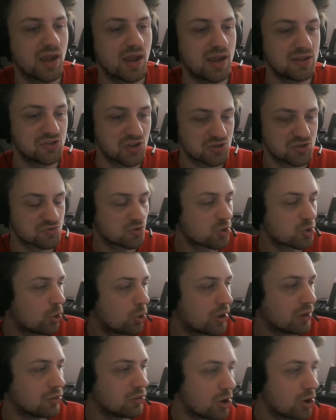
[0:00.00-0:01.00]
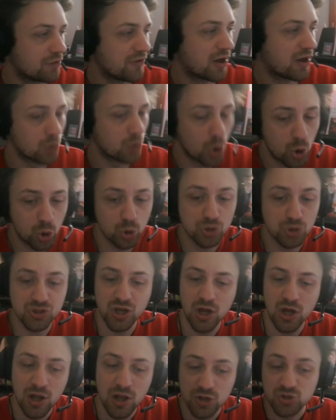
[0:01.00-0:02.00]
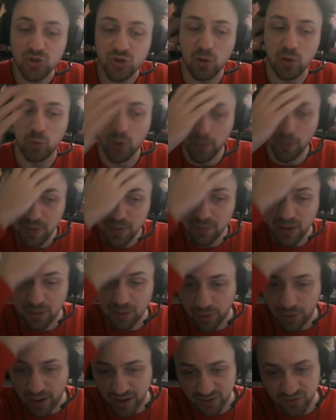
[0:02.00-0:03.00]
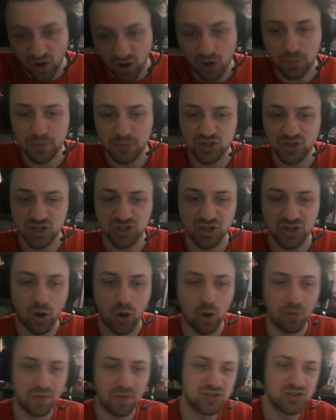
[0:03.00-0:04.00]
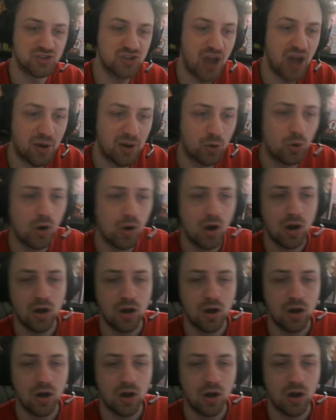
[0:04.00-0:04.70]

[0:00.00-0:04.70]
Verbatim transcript: He does record a lot of our locals, so there will be me playing Dark Magician on this channel.